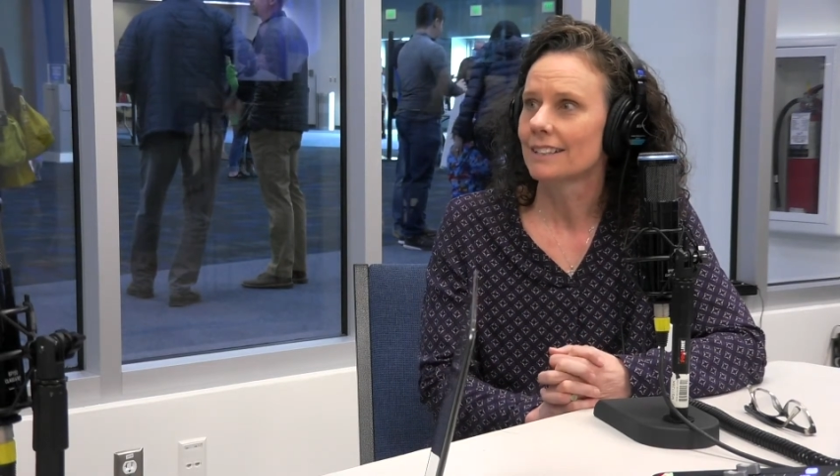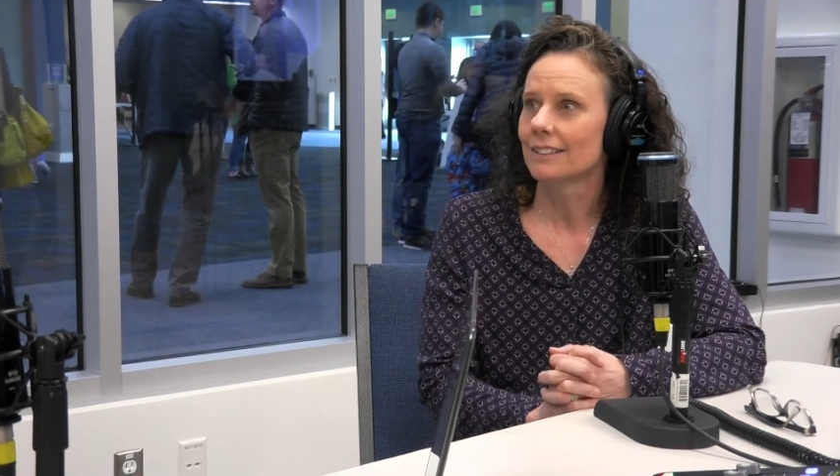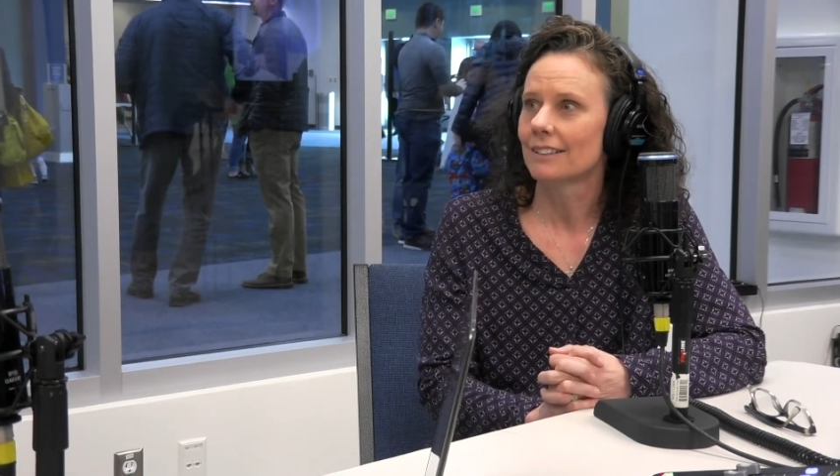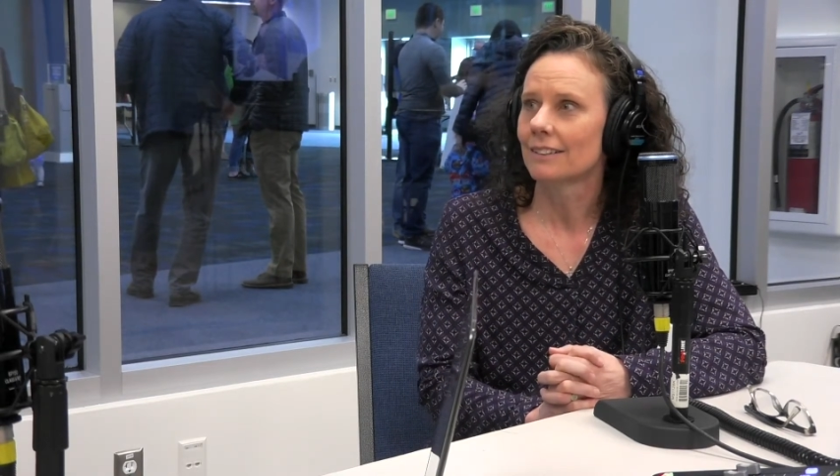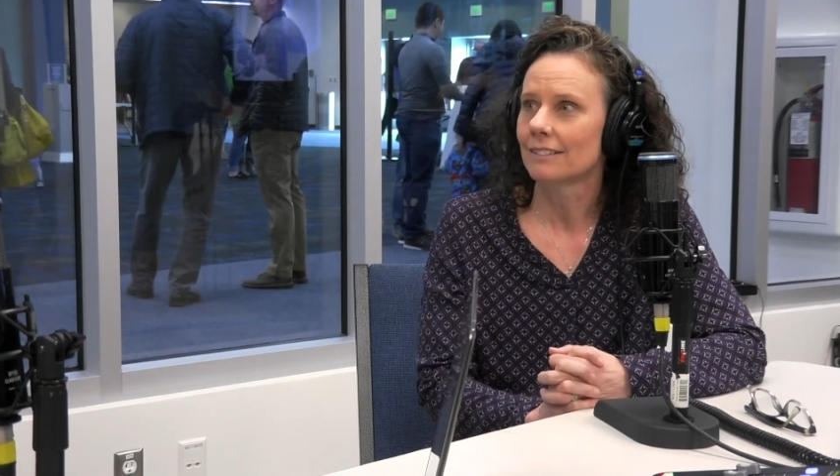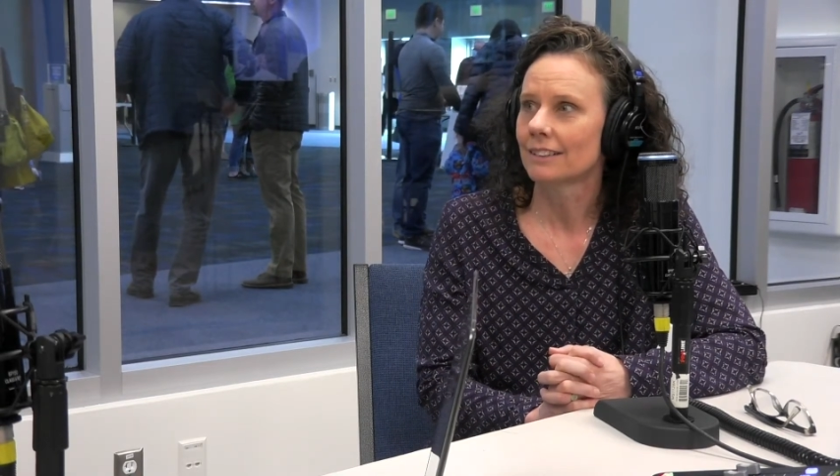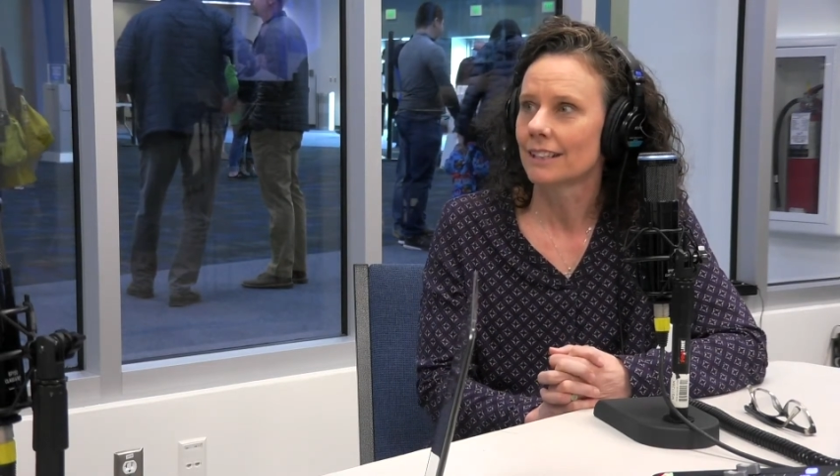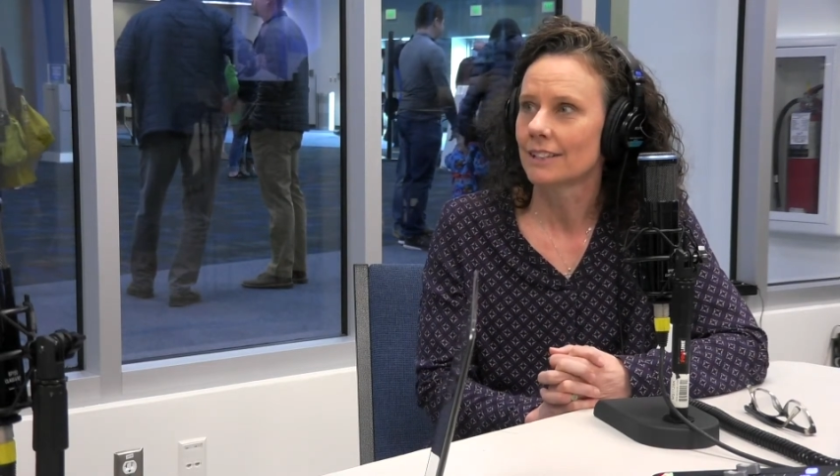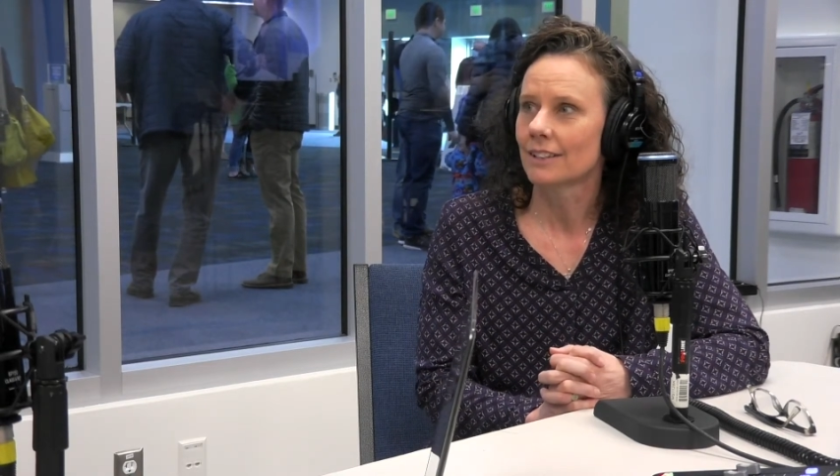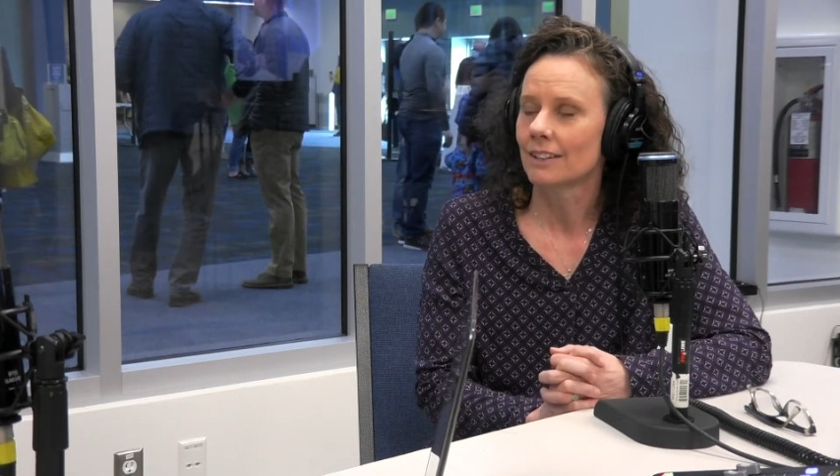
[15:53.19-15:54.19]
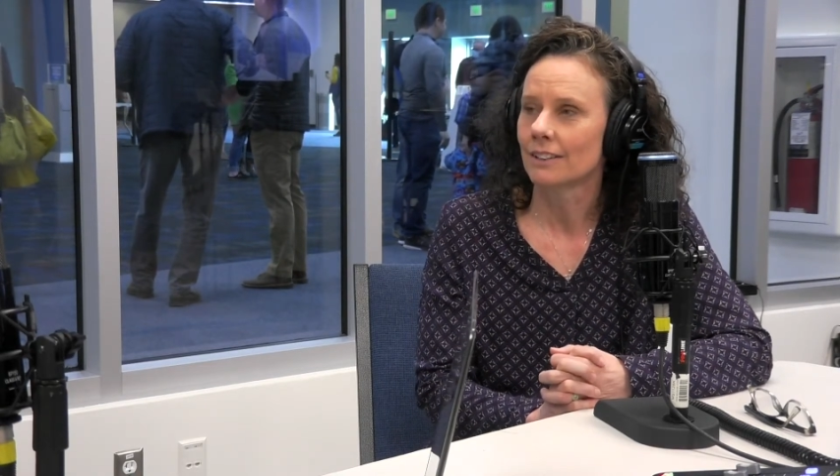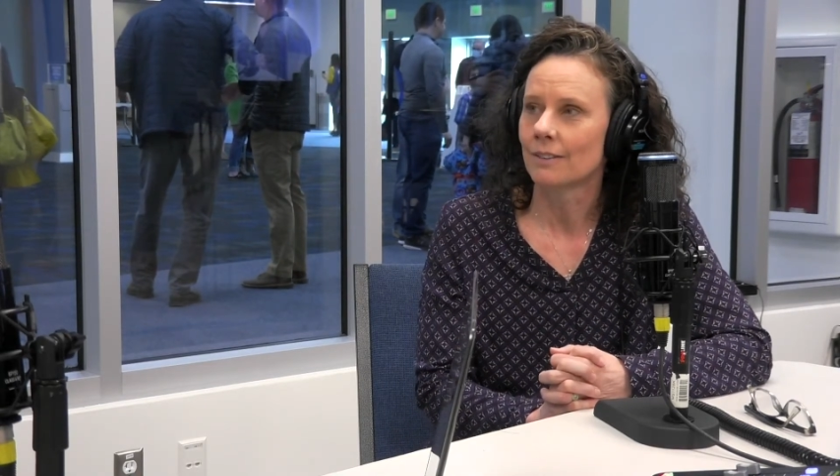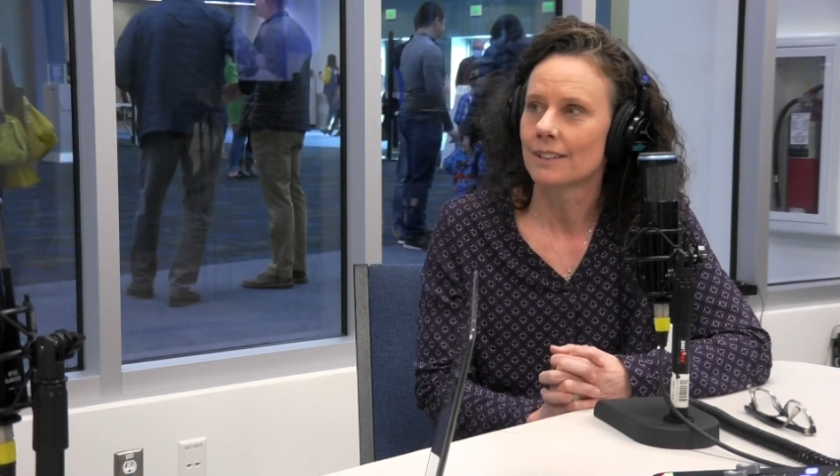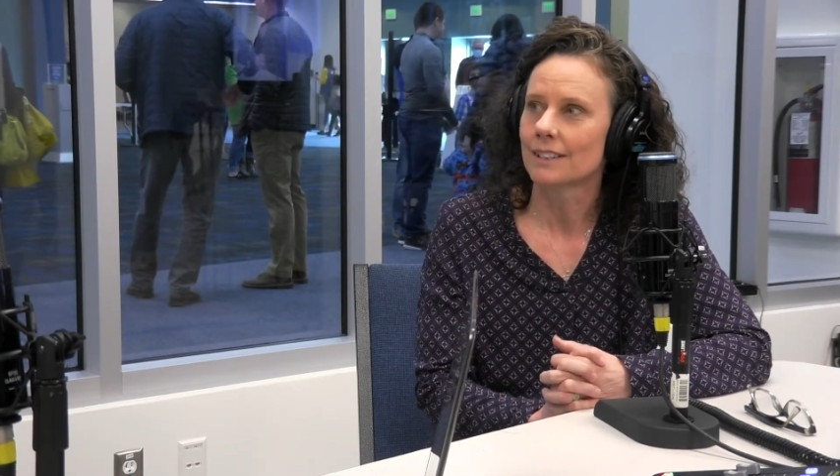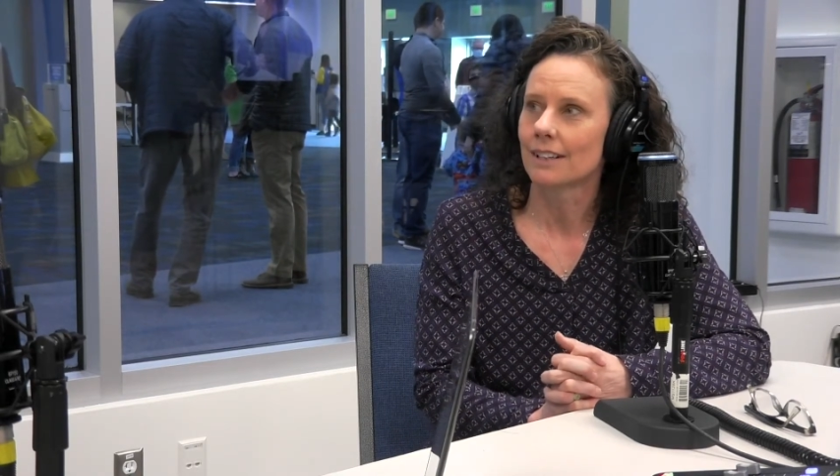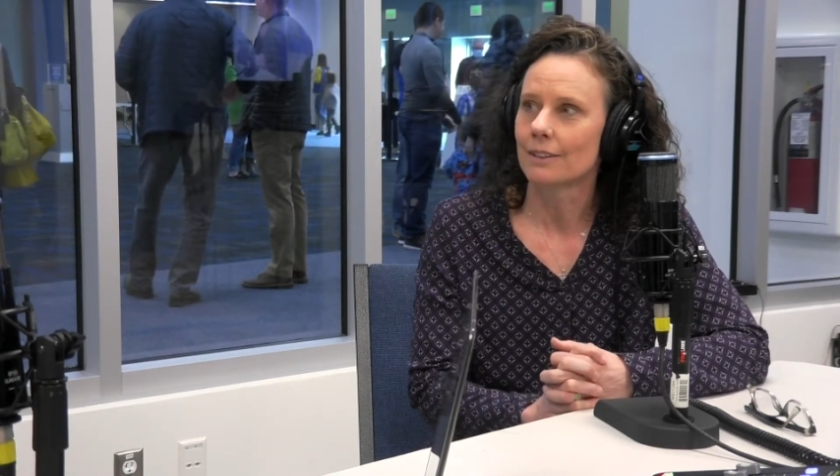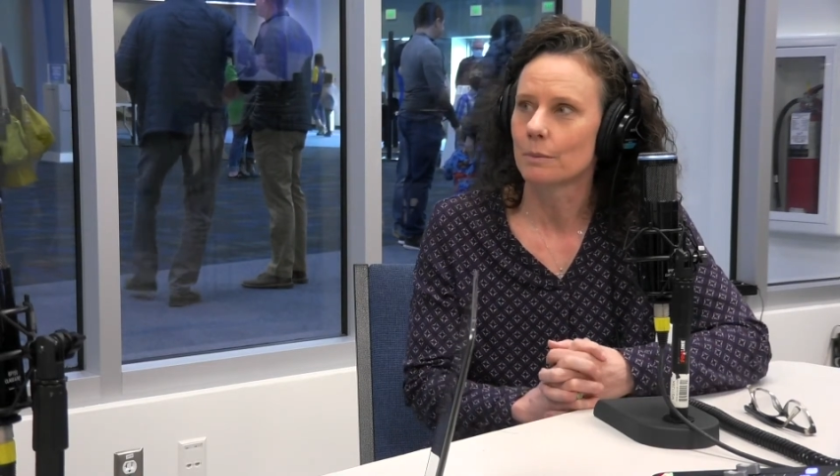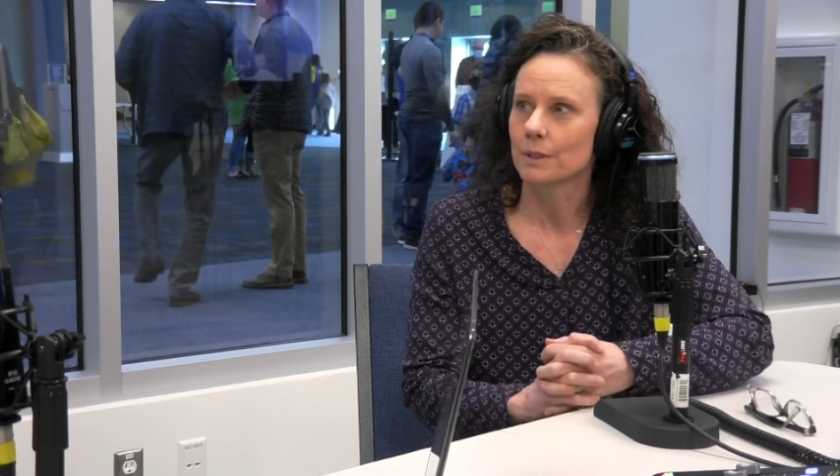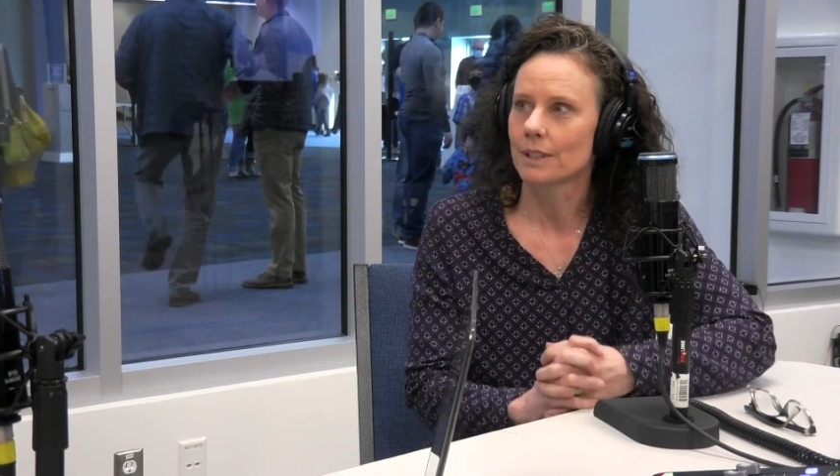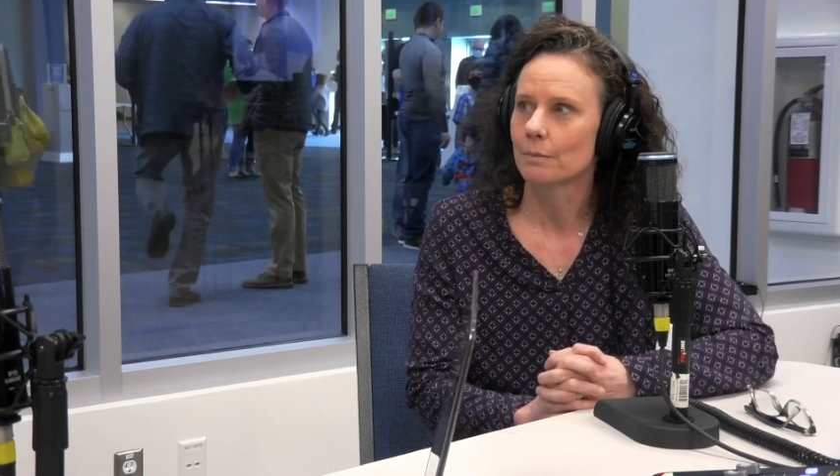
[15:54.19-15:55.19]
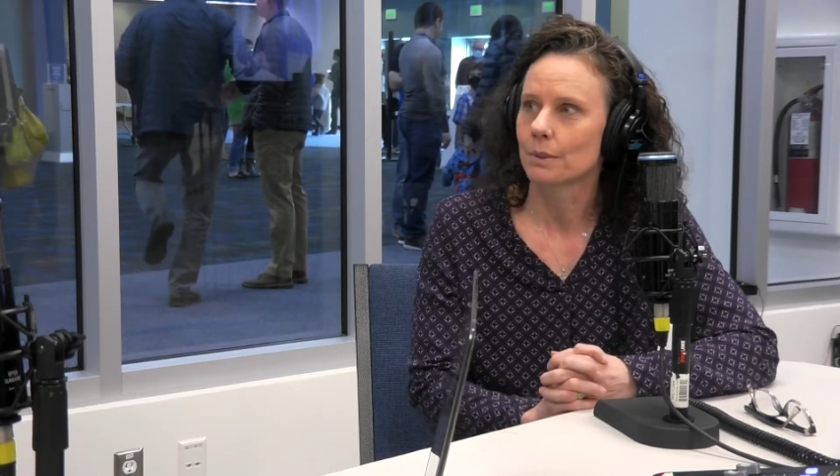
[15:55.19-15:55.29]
You know, kids aren't always 100%